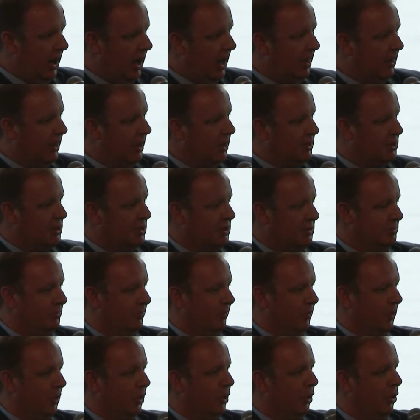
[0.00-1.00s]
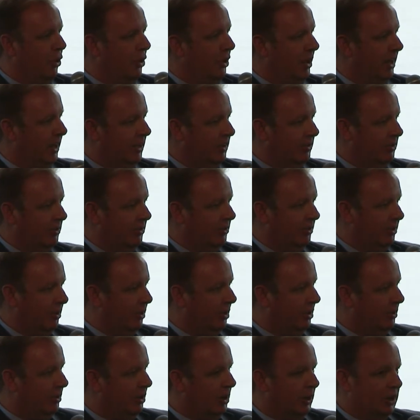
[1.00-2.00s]
Are there some learnings
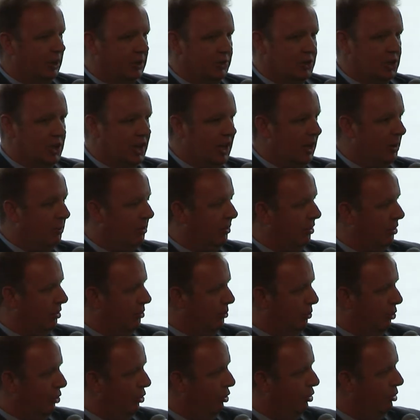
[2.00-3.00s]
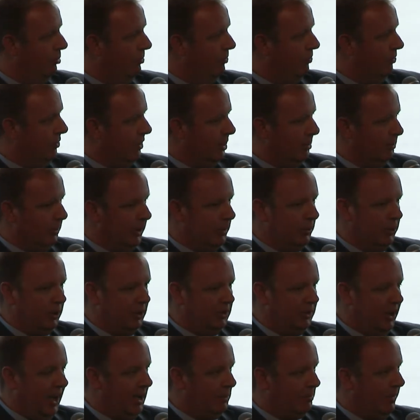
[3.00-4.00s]
that you can share with the room that people can
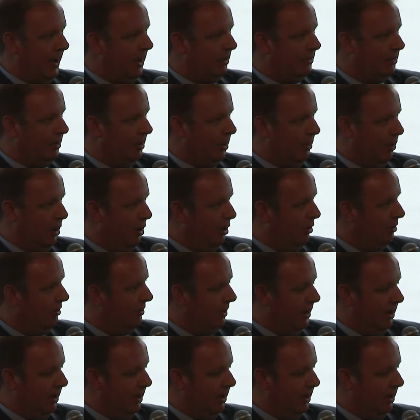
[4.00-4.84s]
take back to their own